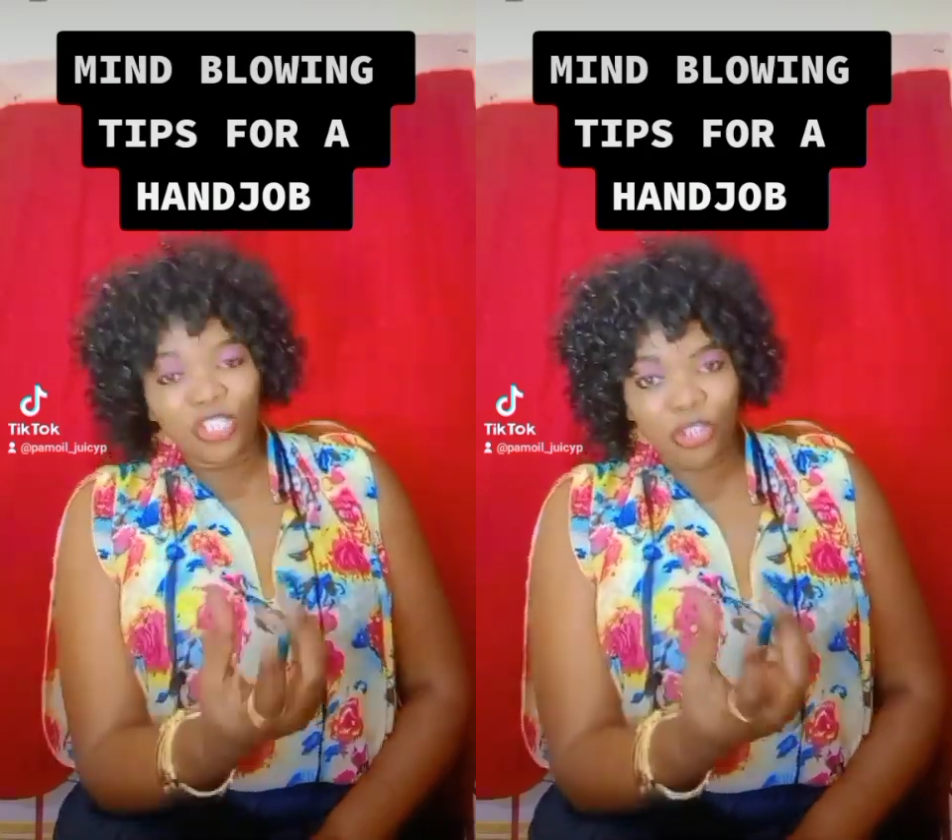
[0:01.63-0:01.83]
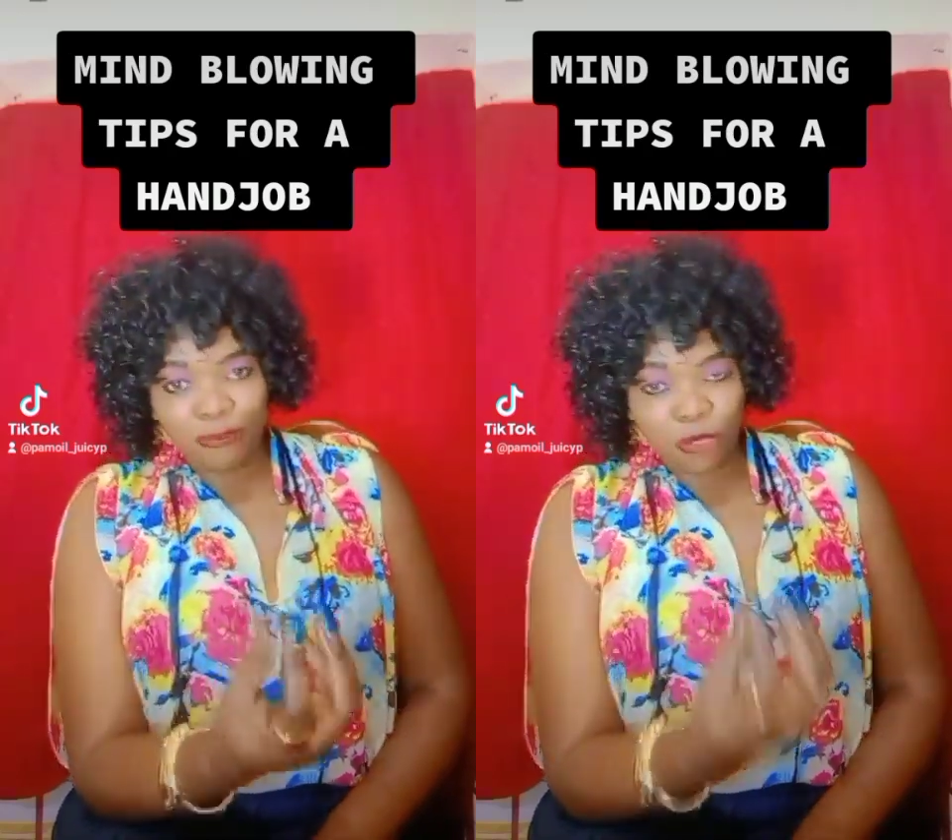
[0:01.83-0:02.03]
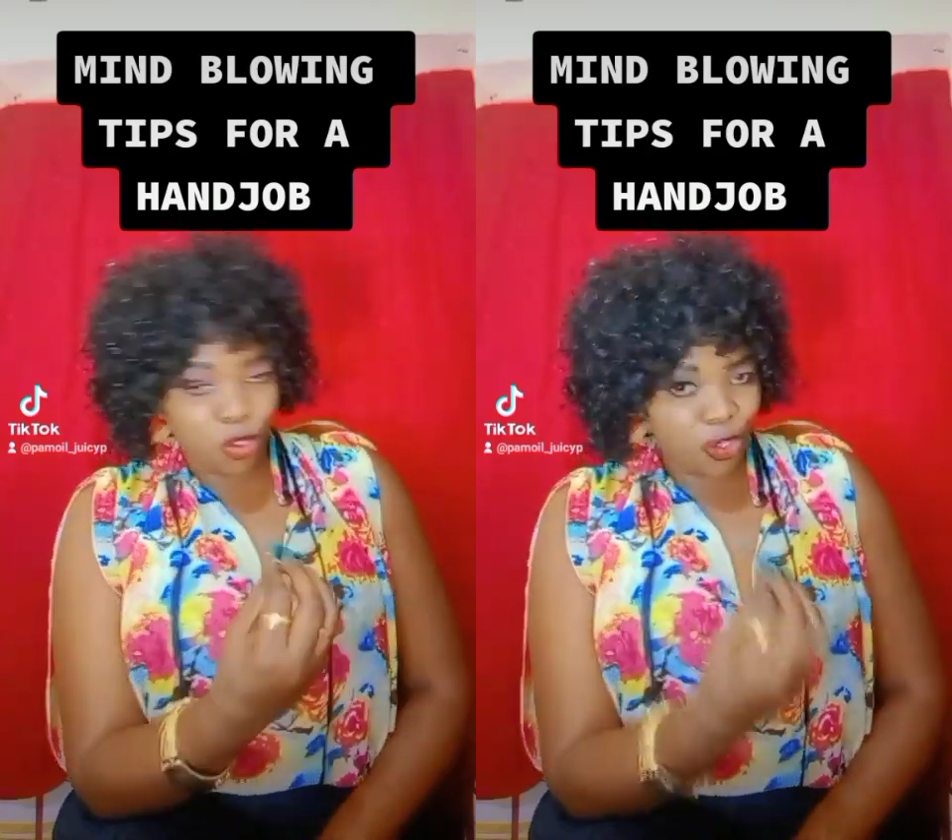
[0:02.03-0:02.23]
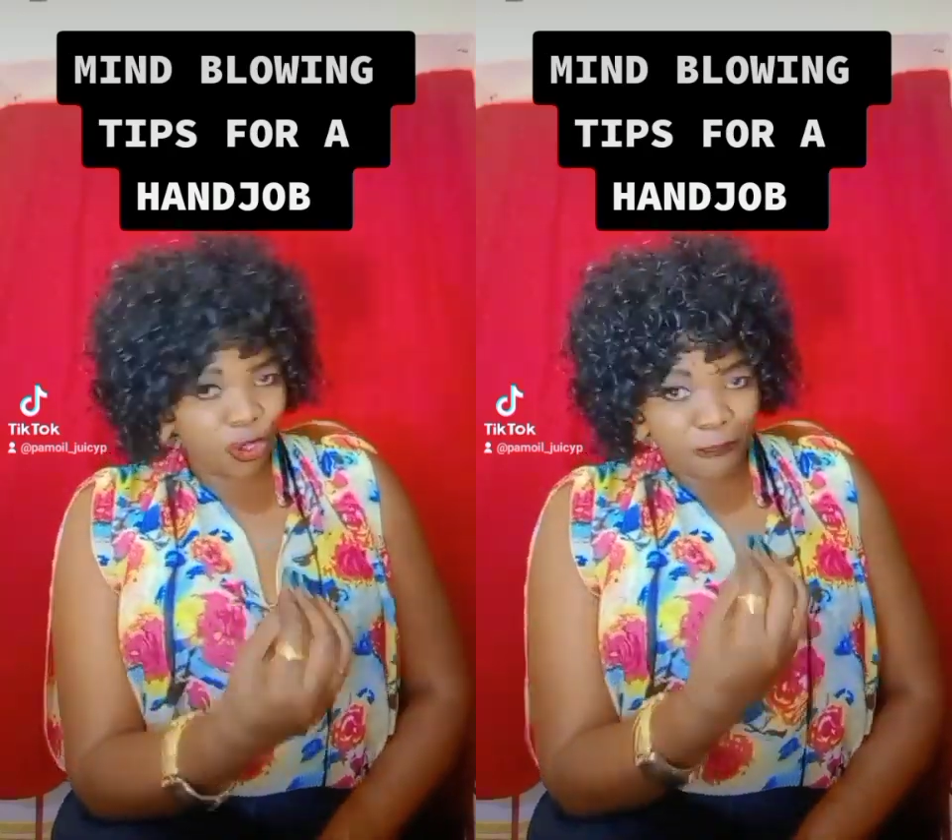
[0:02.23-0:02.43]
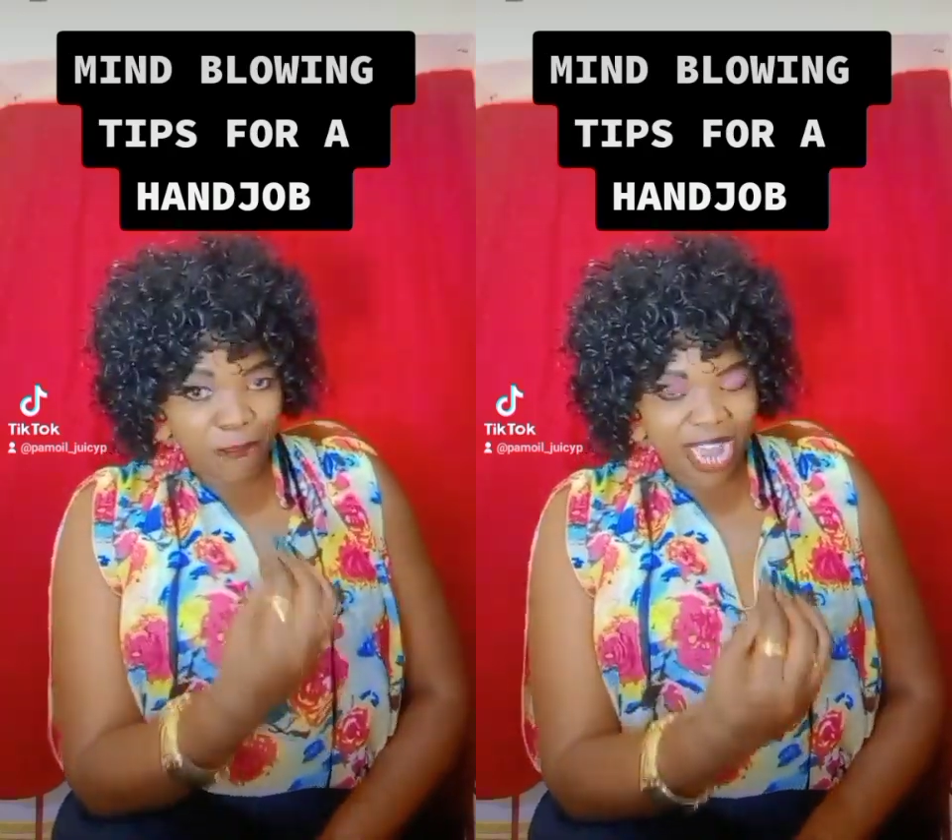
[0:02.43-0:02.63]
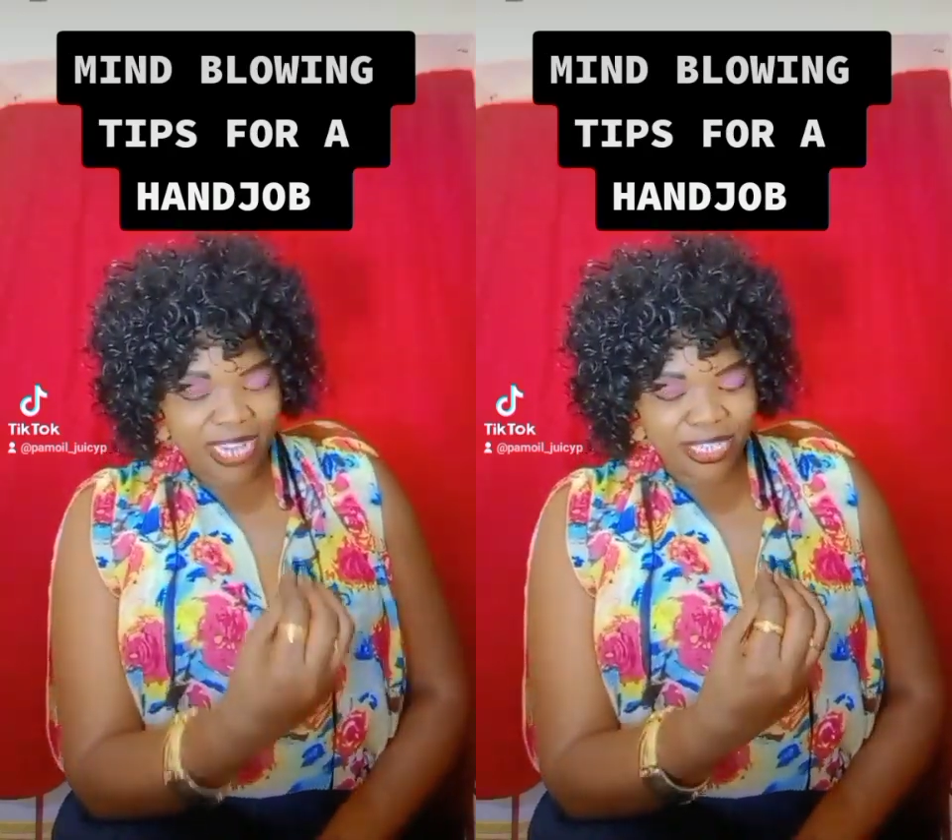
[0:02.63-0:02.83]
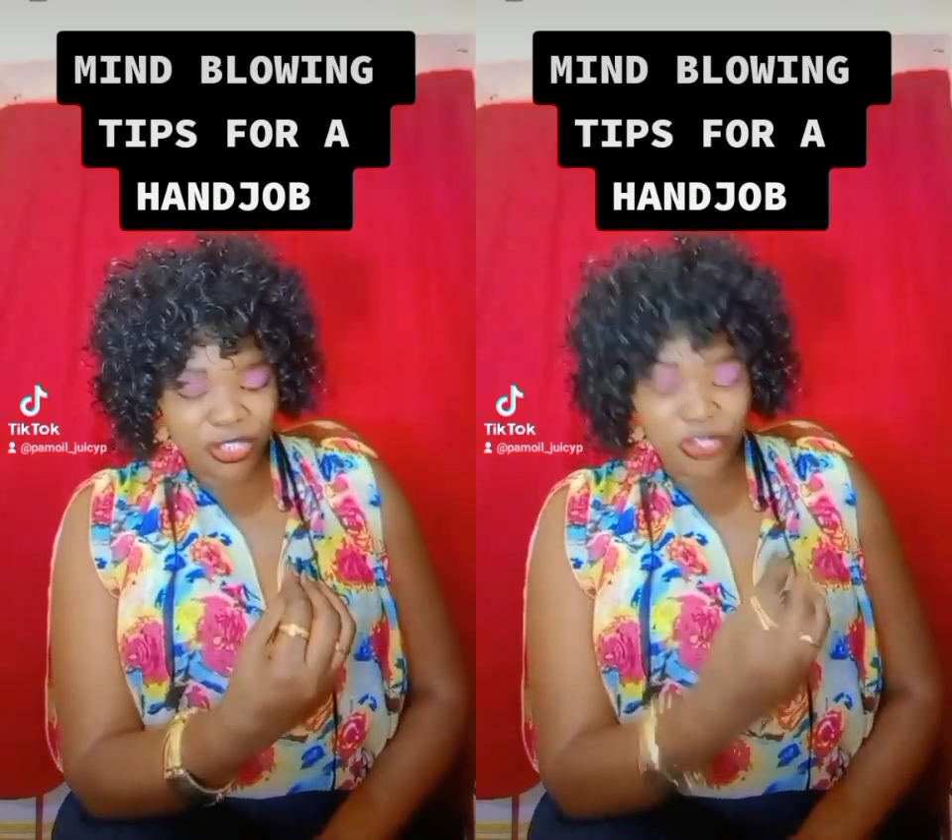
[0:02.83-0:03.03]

job to your man,